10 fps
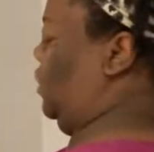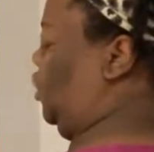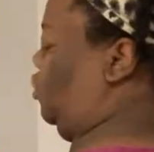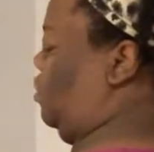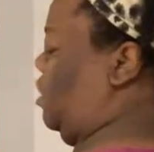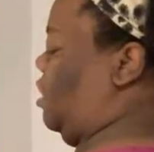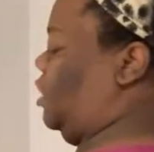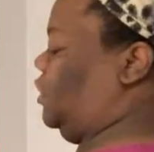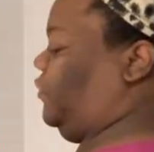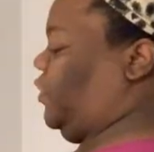do the shorter
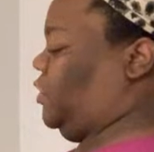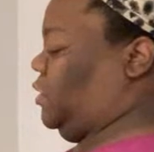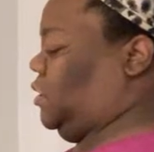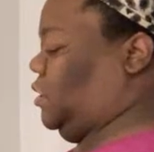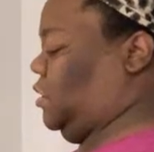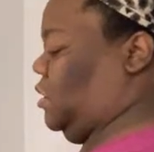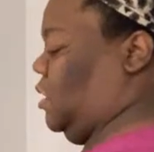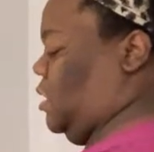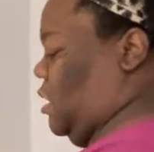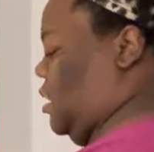arch first.
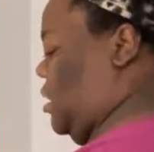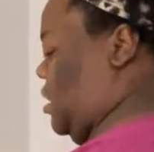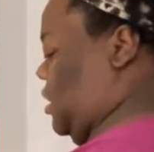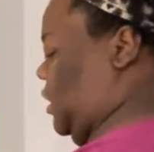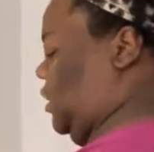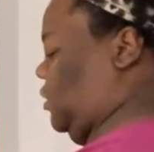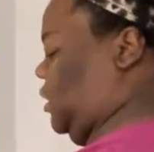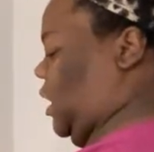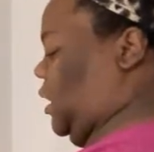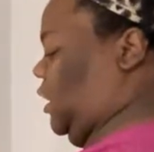Let's do
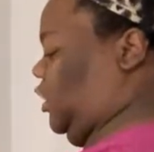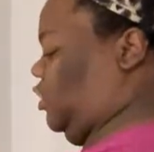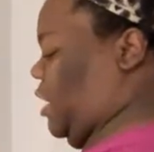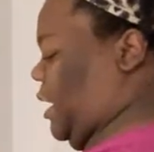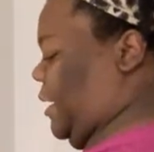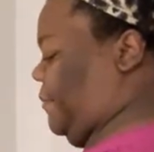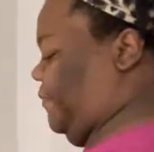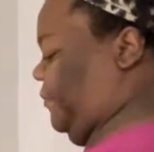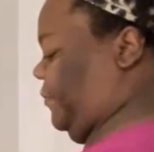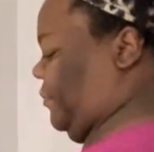that. Let's try
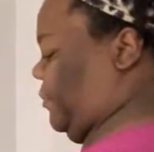that.